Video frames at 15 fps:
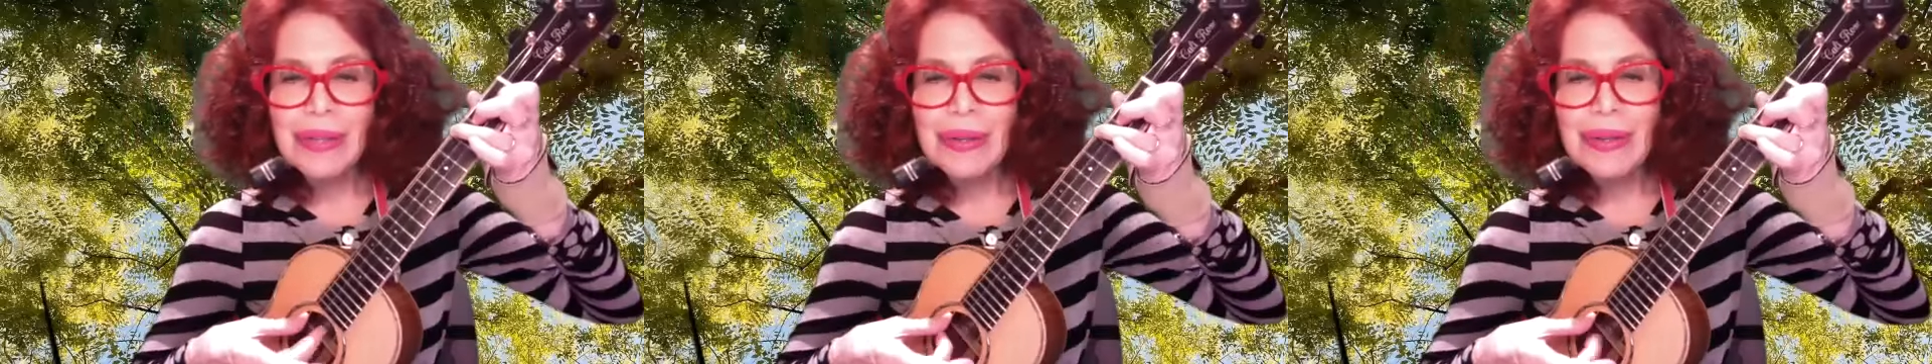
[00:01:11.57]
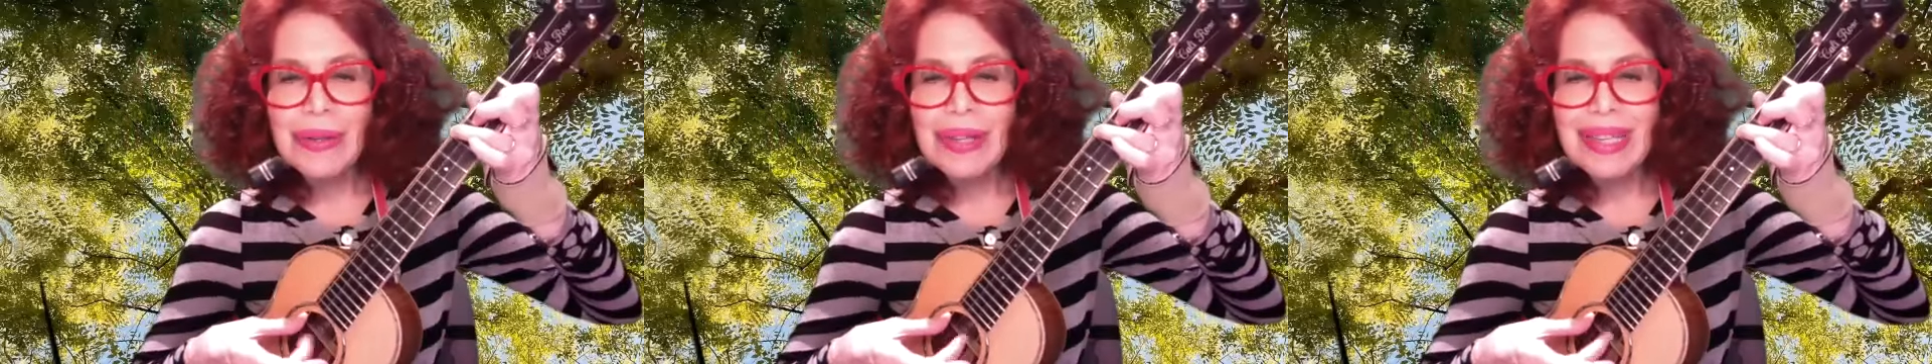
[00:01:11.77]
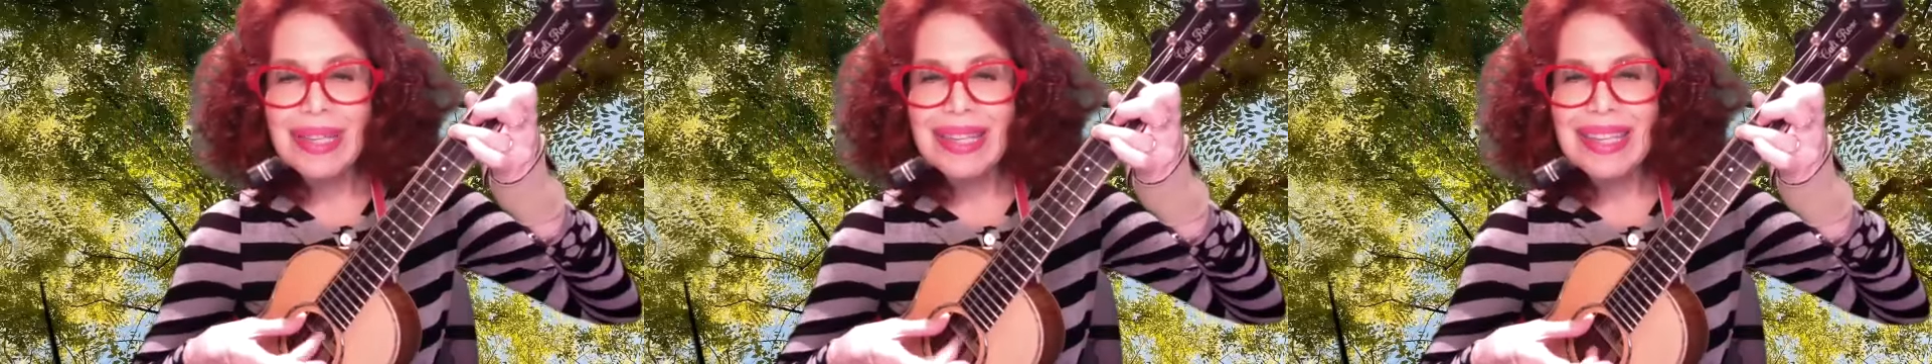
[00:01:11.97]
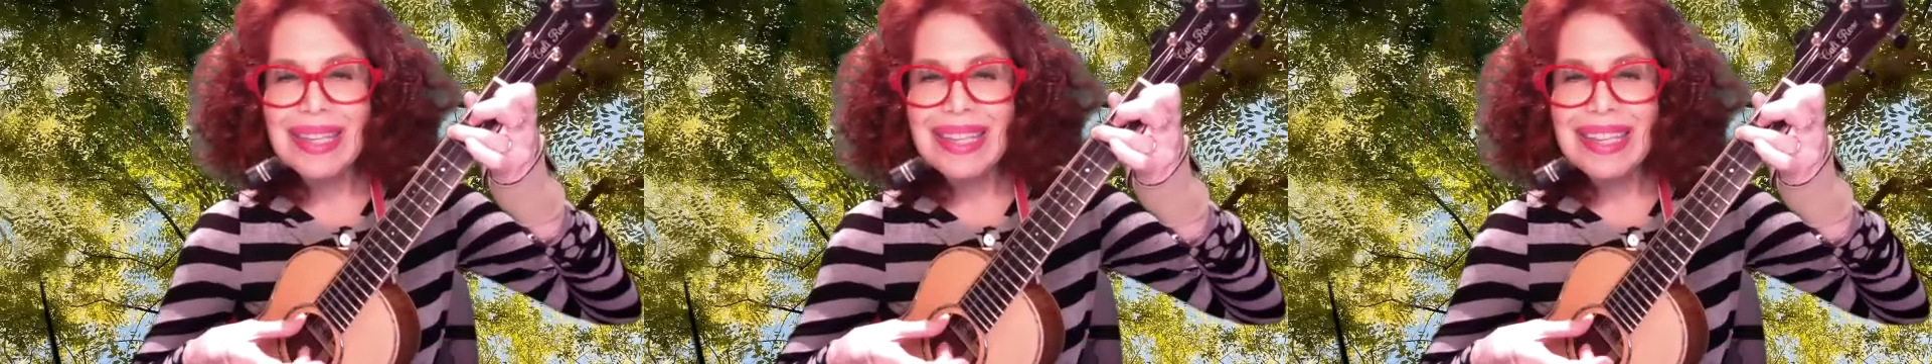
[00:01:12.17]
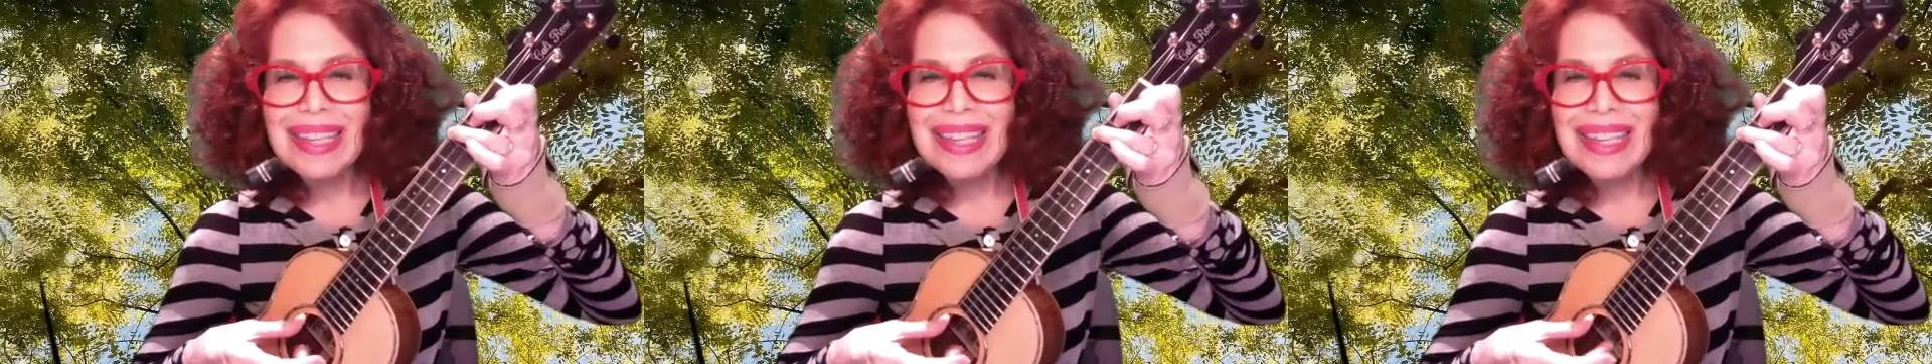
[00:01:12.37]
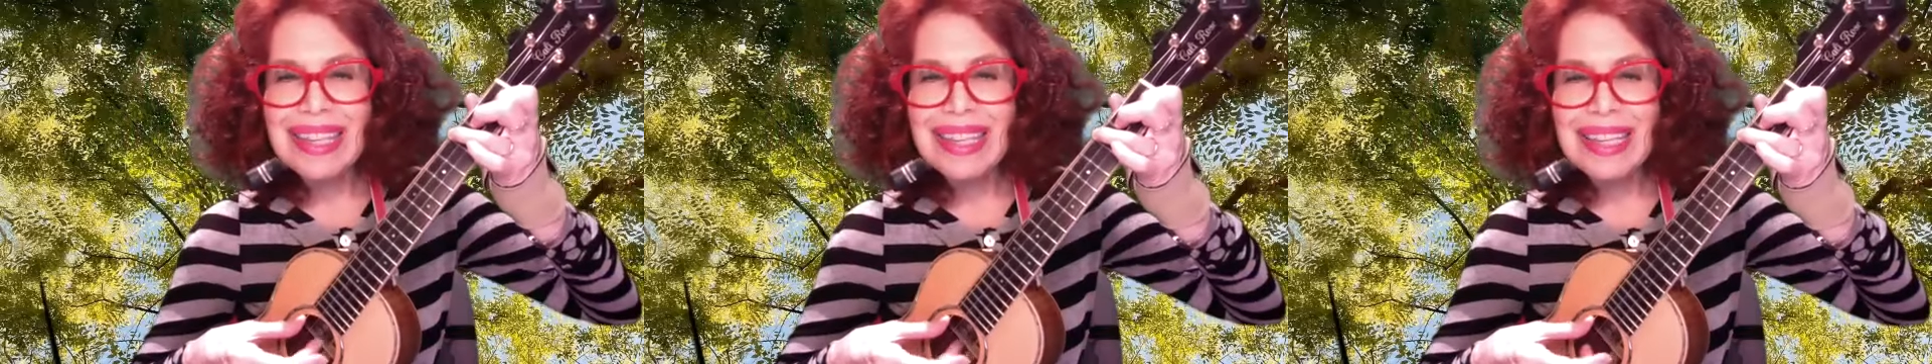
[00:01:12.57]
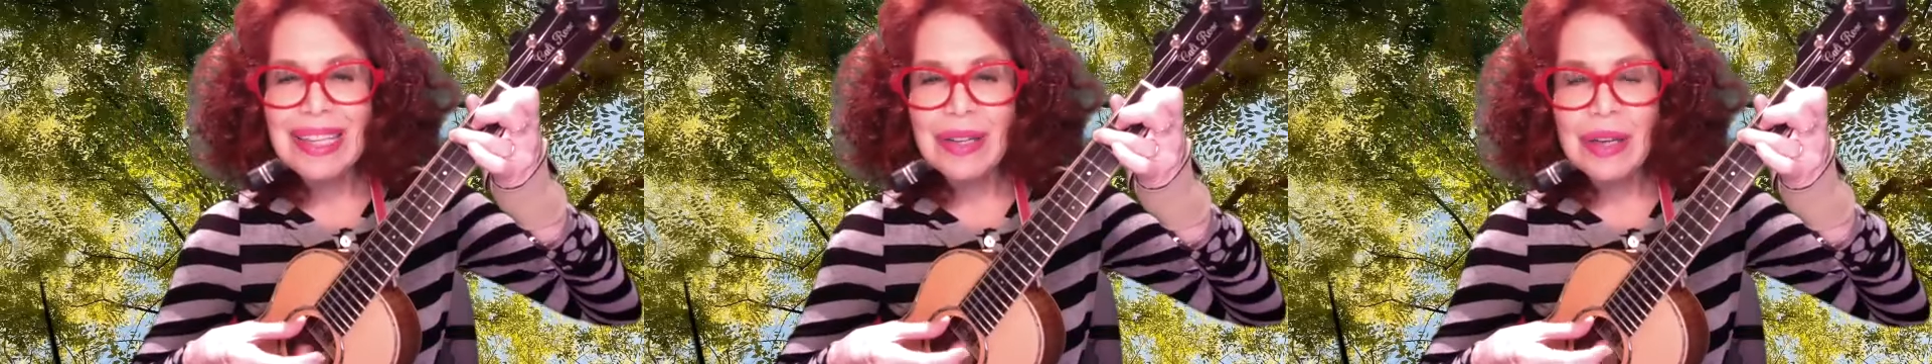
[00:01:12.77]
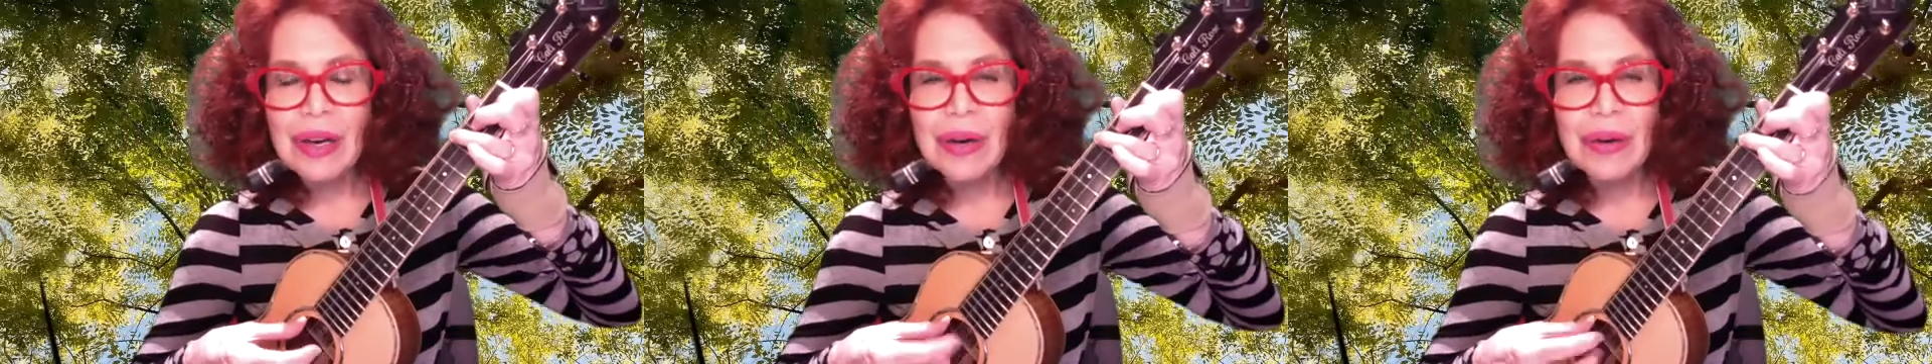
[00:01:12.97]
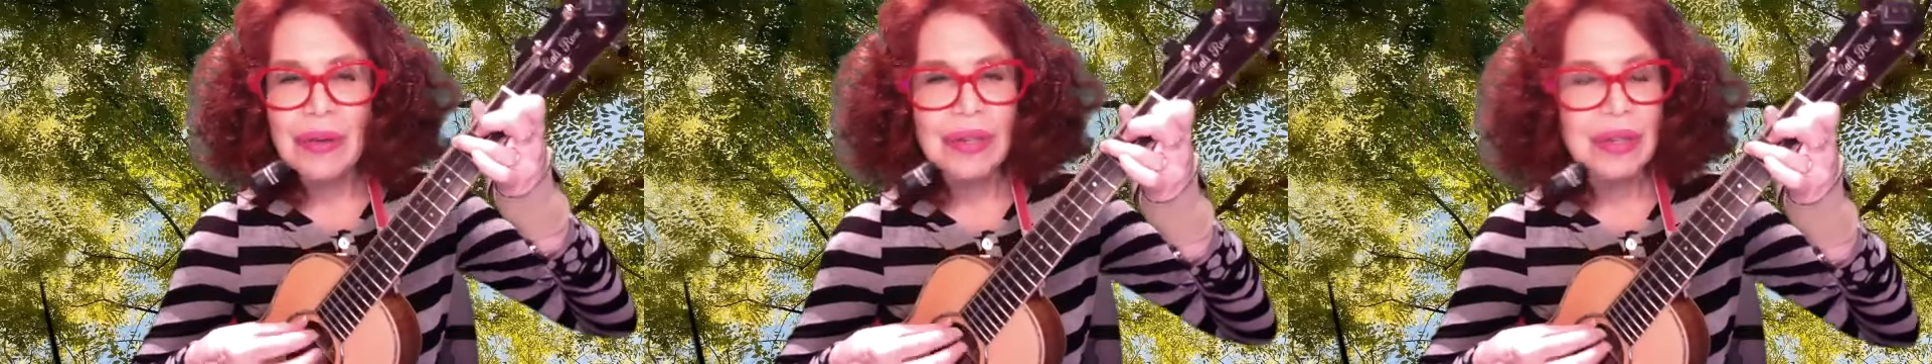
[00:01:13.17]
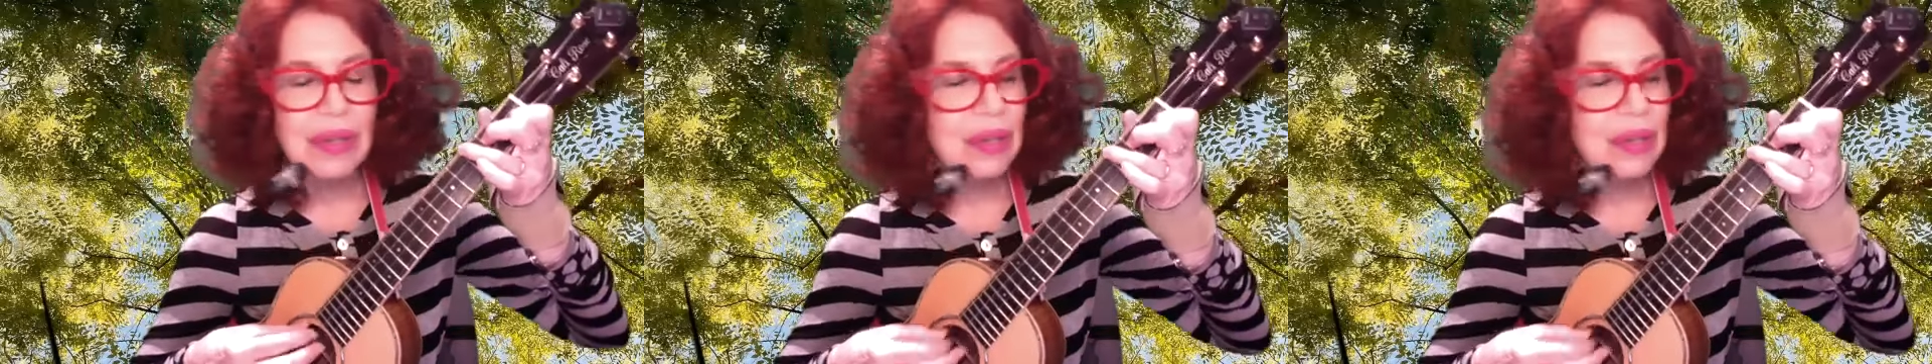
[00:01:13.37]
the E note.